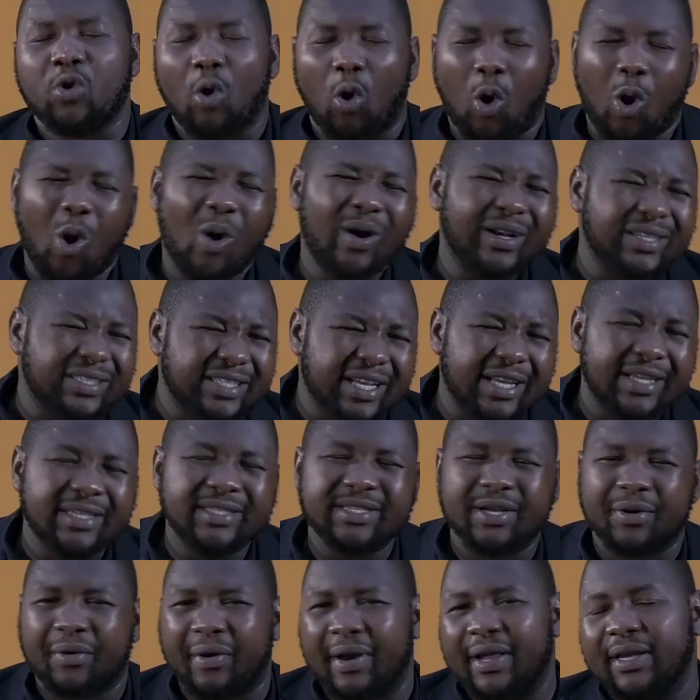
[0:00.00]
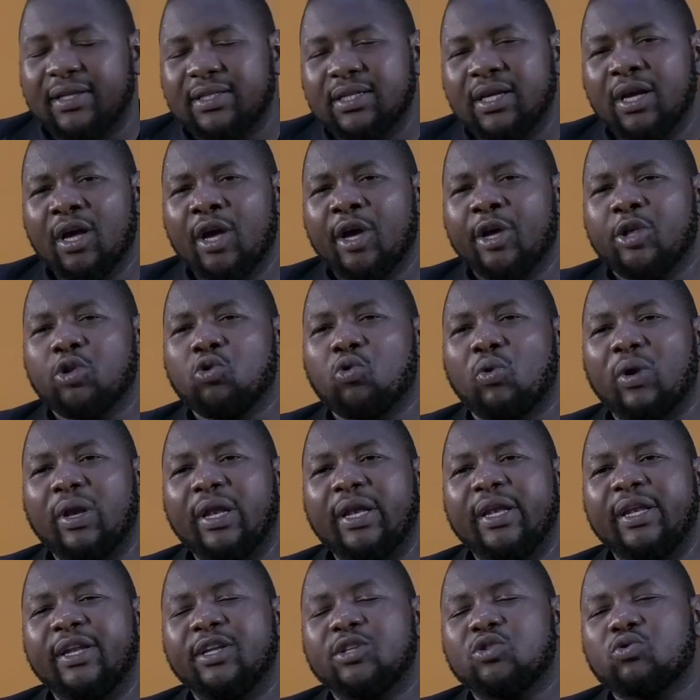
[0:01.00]
content ready, you
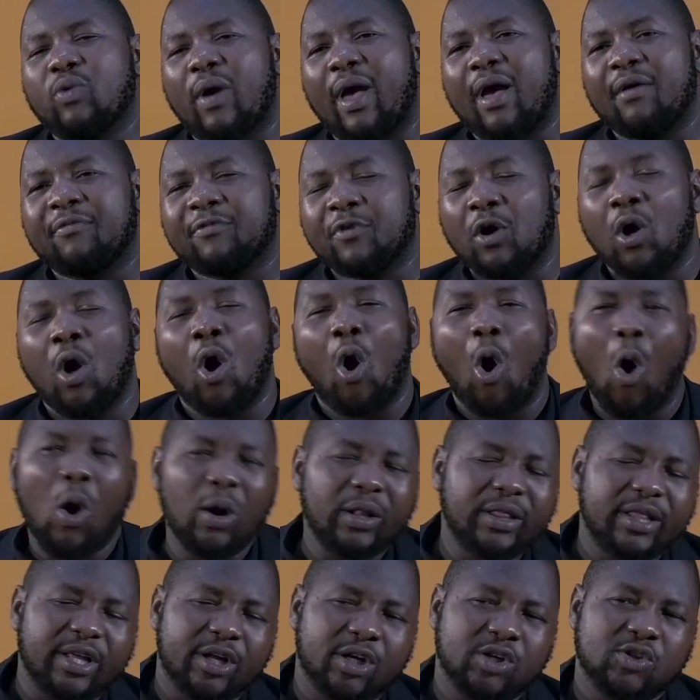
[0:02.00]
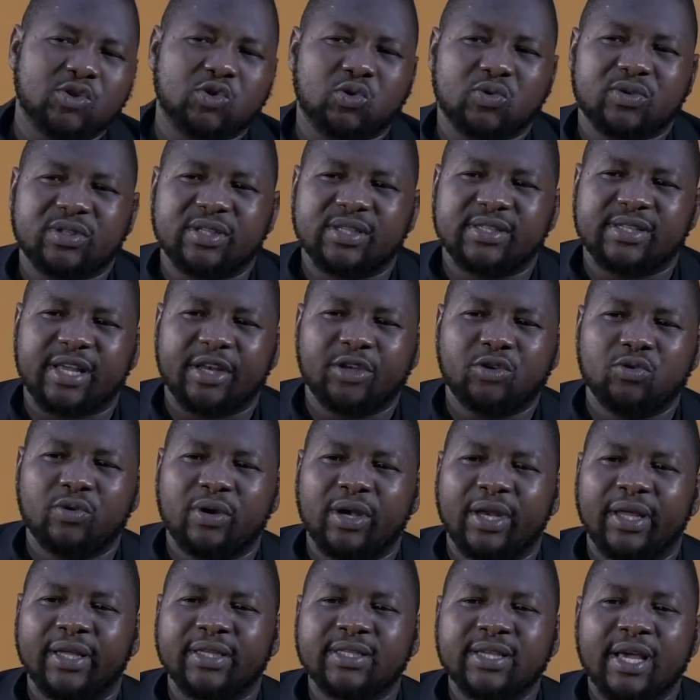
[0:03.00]
really need to have all the resources that you
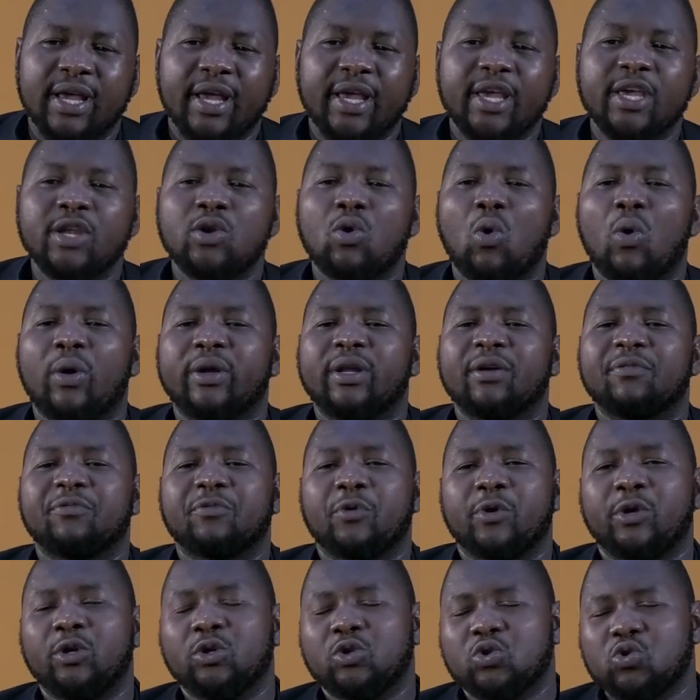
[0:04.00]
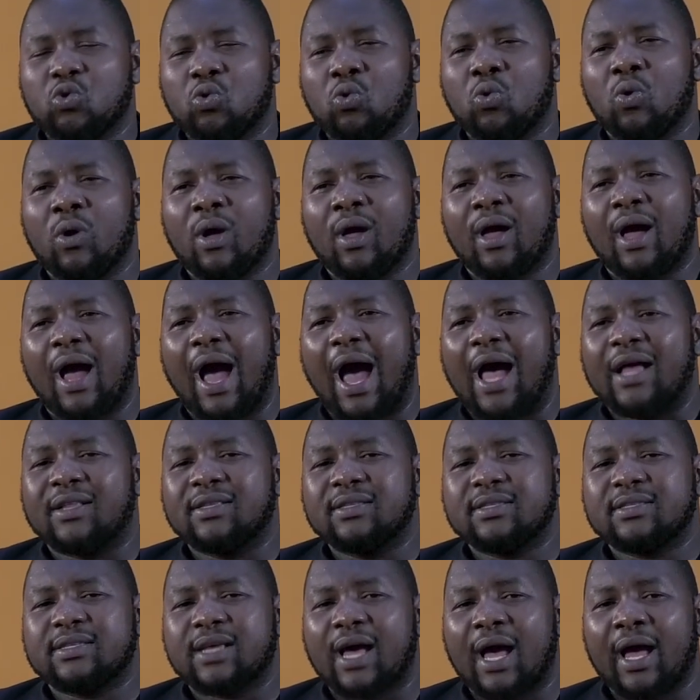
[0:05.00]
need in order for you to
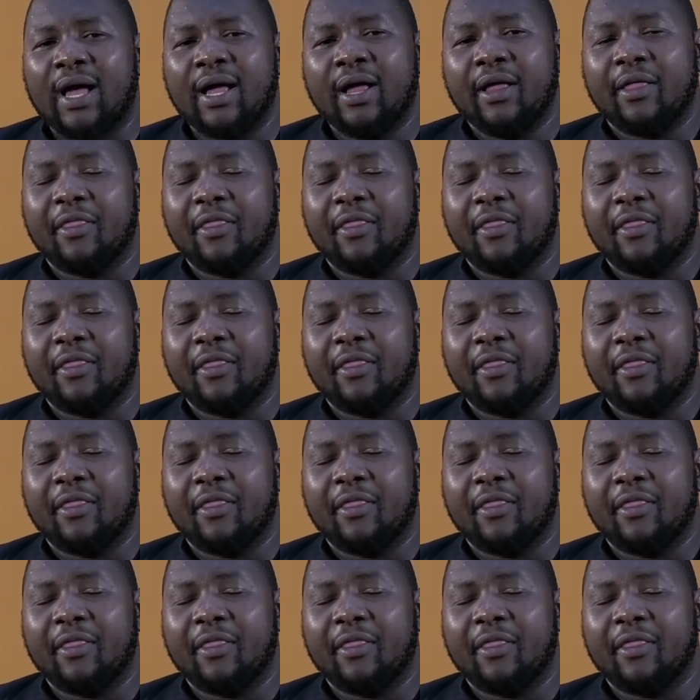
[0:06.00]
answer